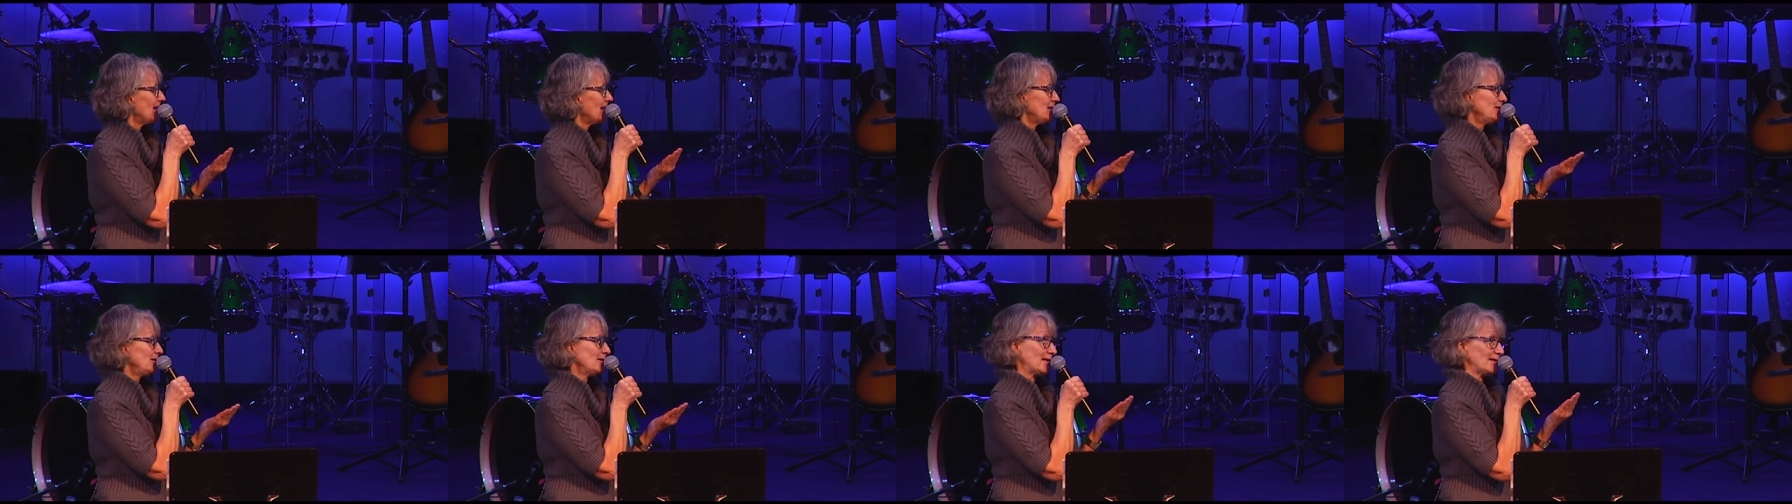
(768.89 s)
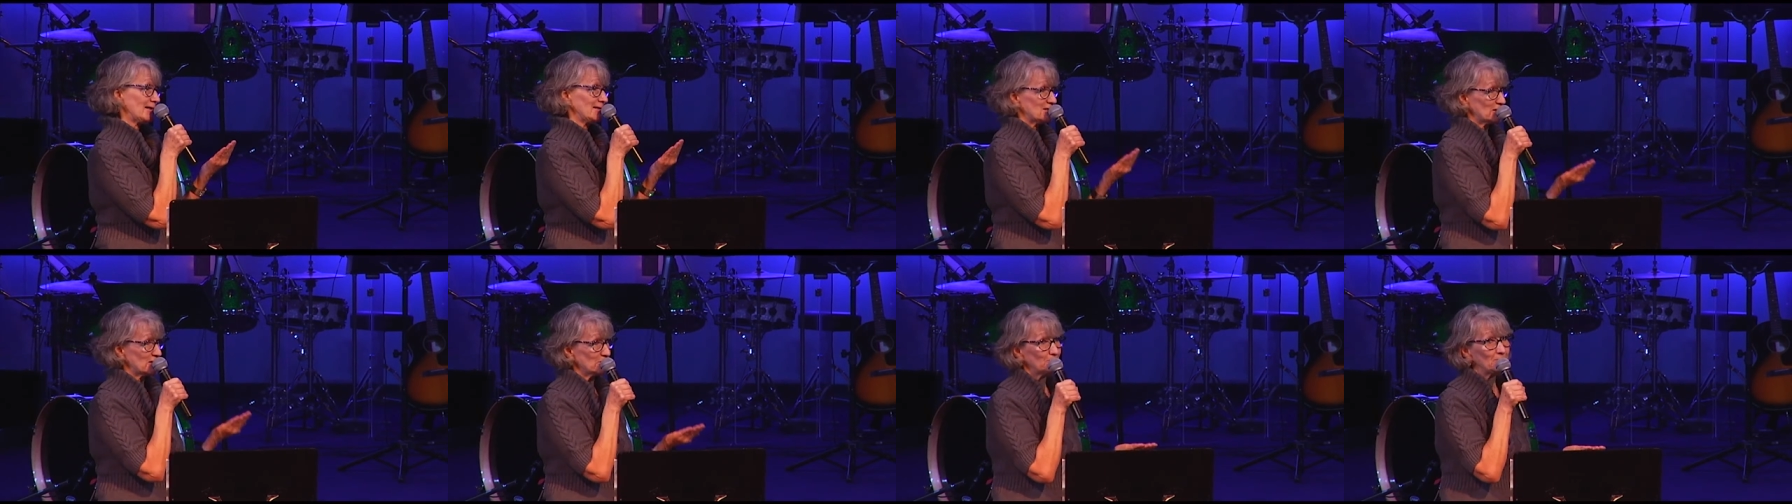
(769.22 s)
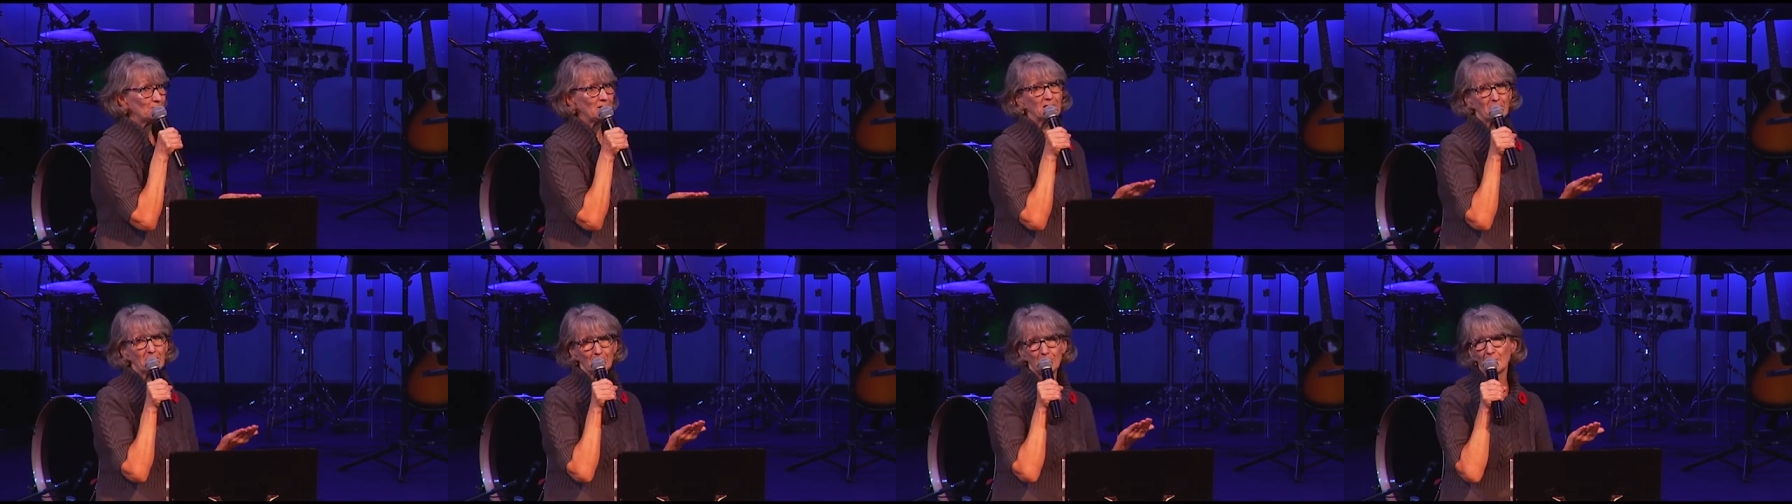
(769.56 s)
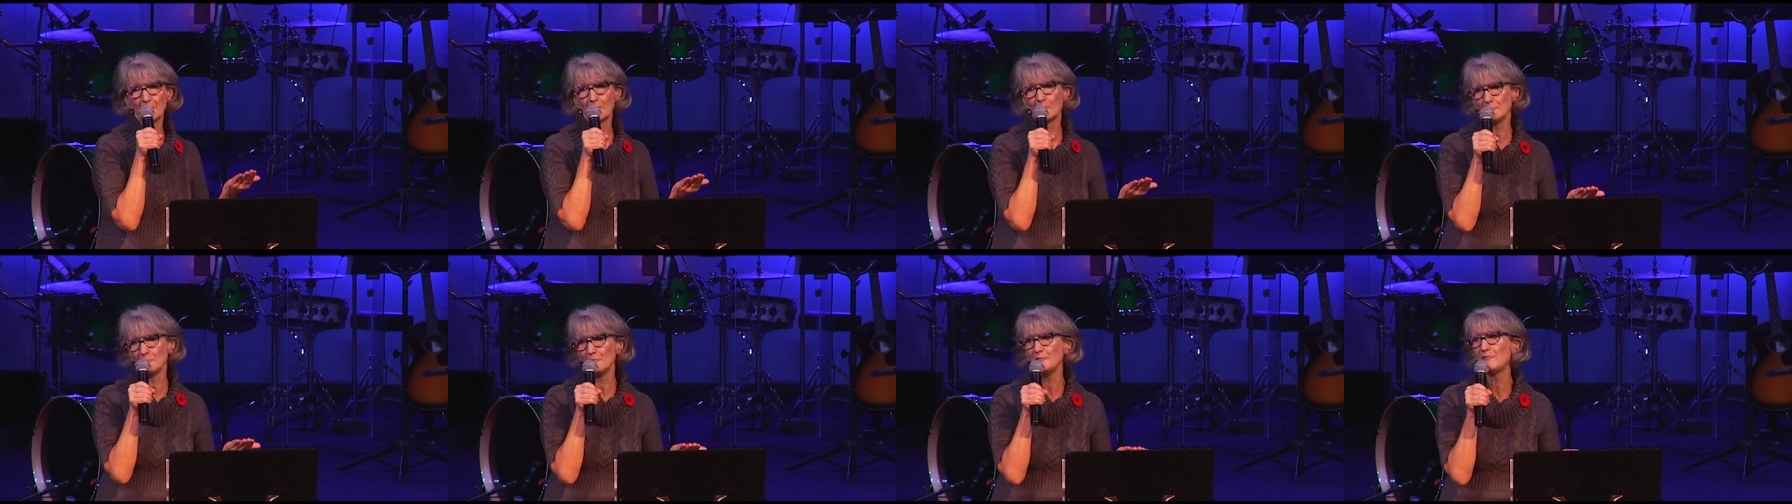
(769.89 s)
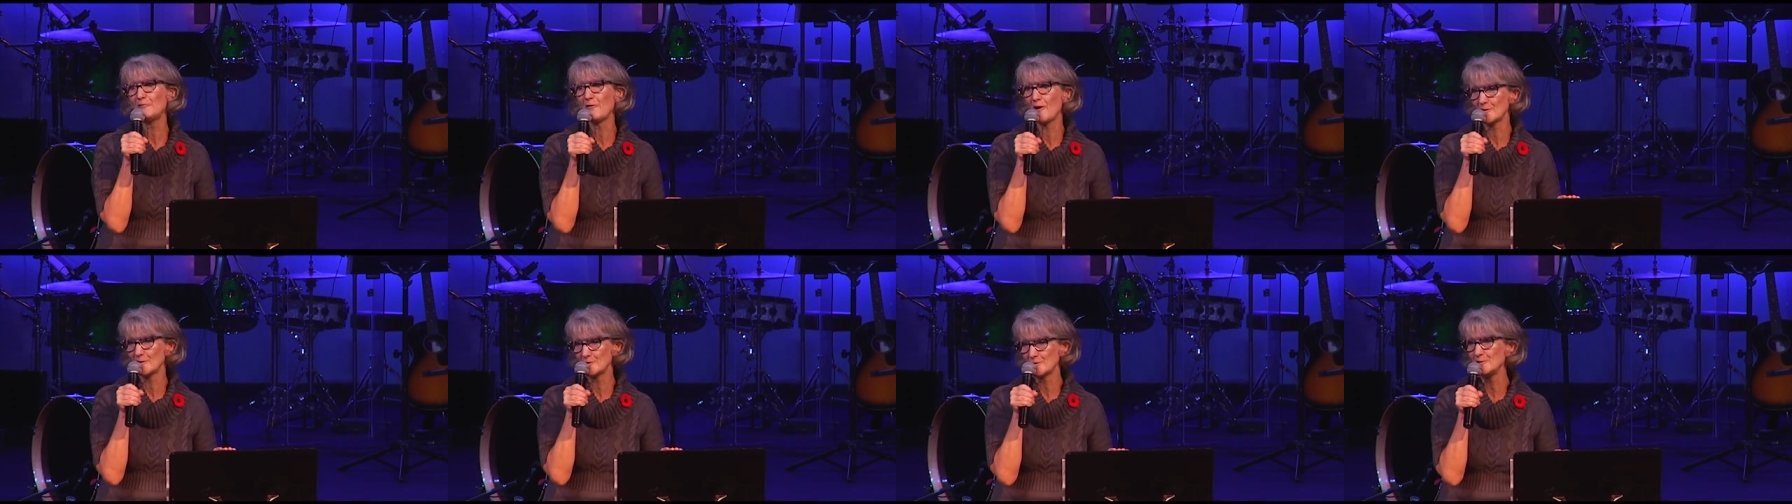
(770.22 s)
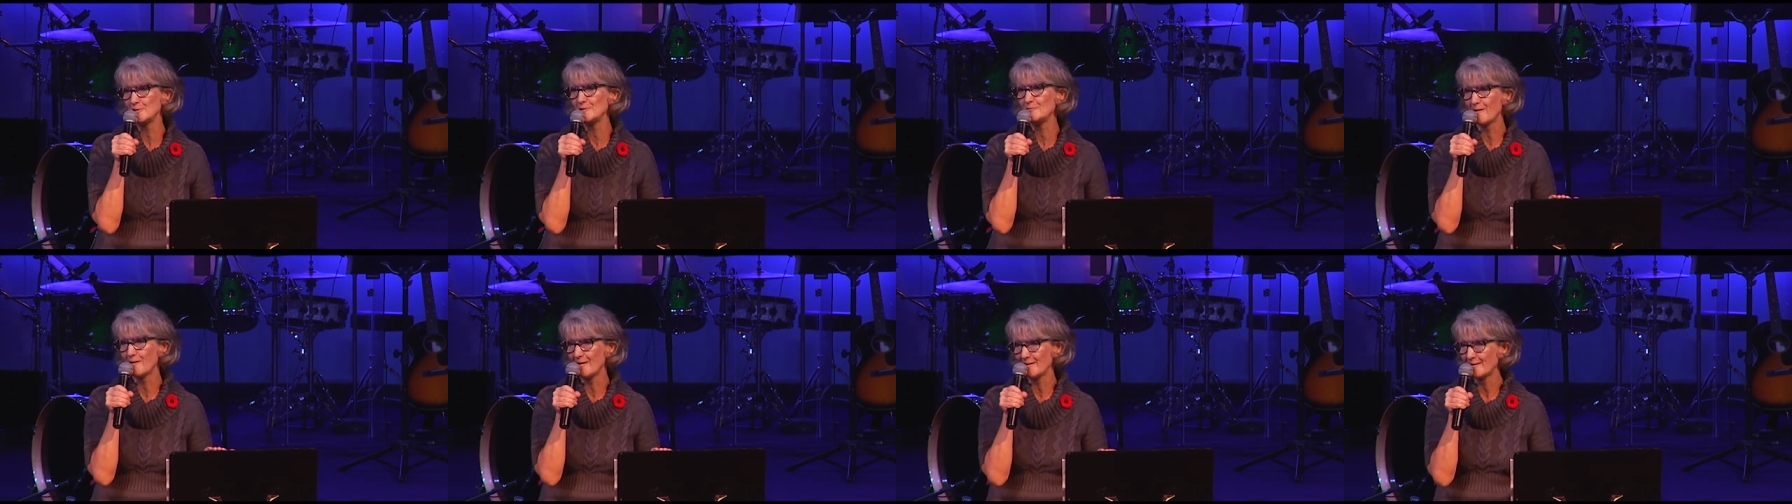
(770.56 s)
you can put a roof on
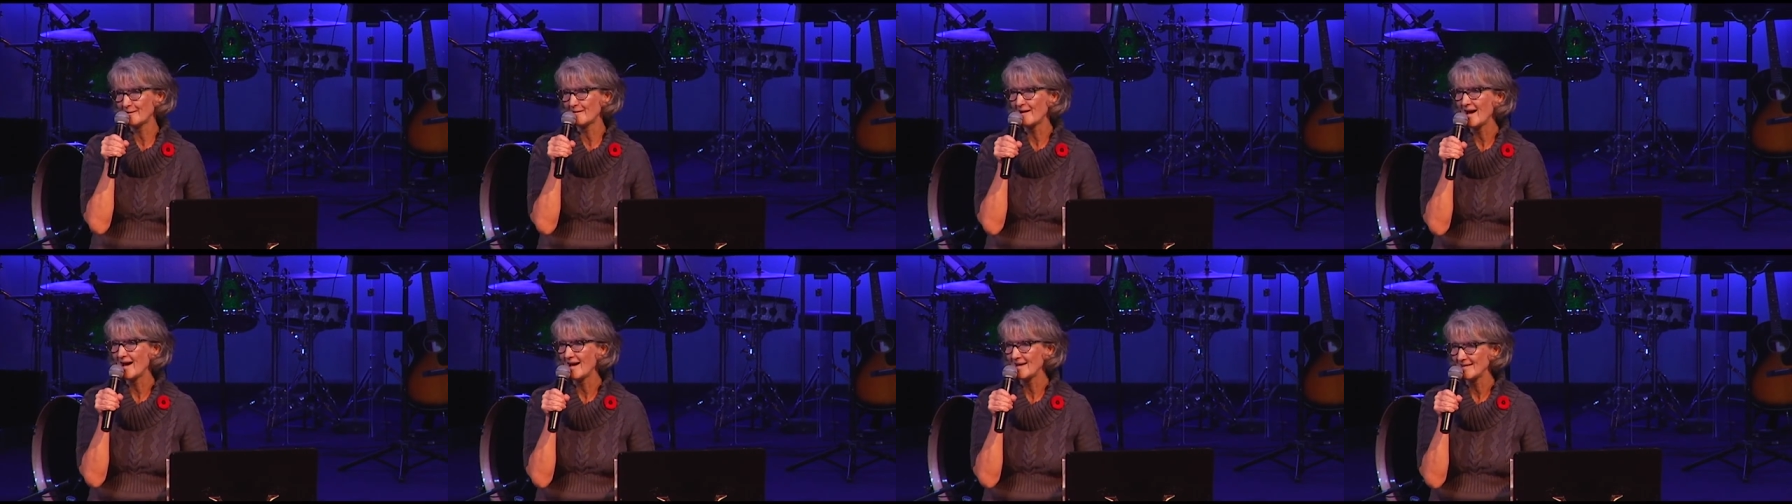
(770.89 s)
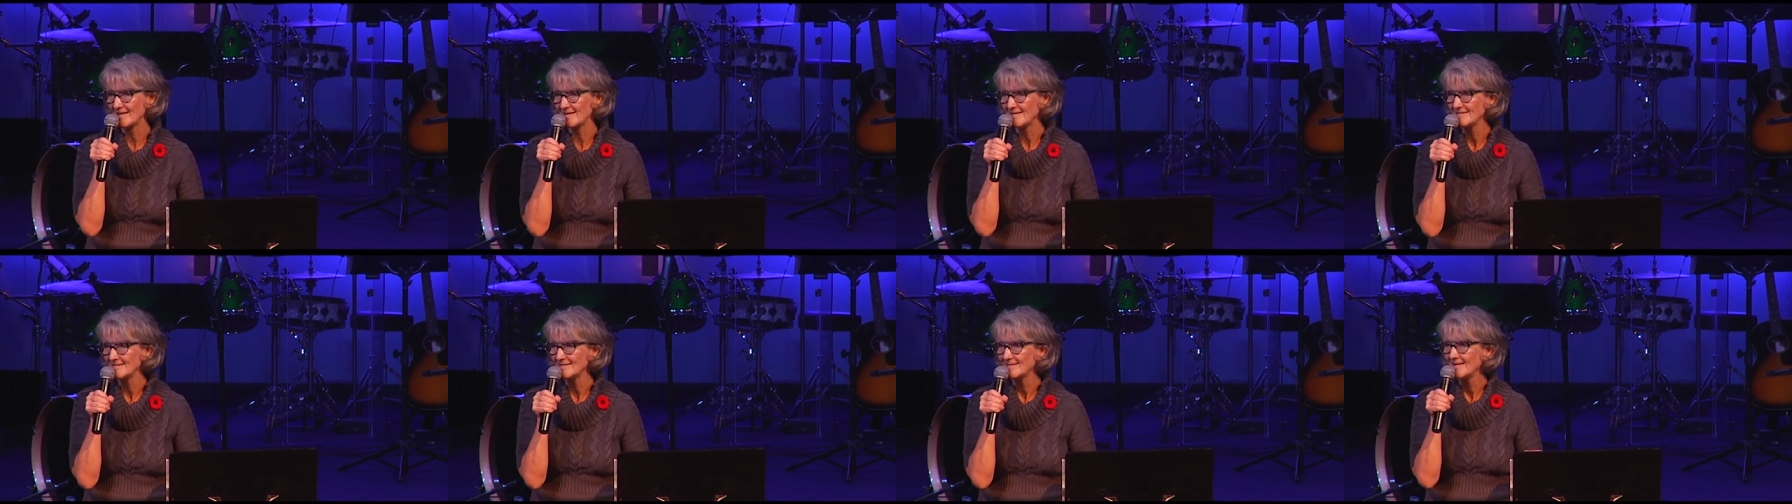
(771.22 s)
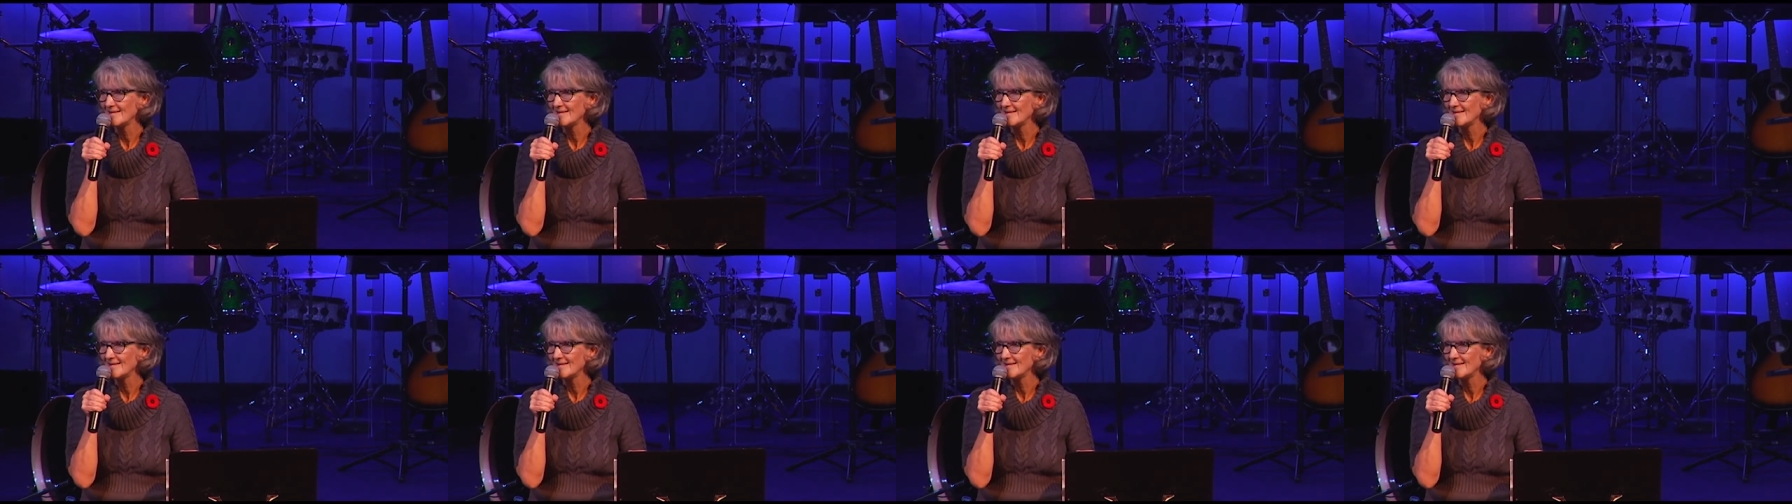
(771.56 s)
too while you're at it.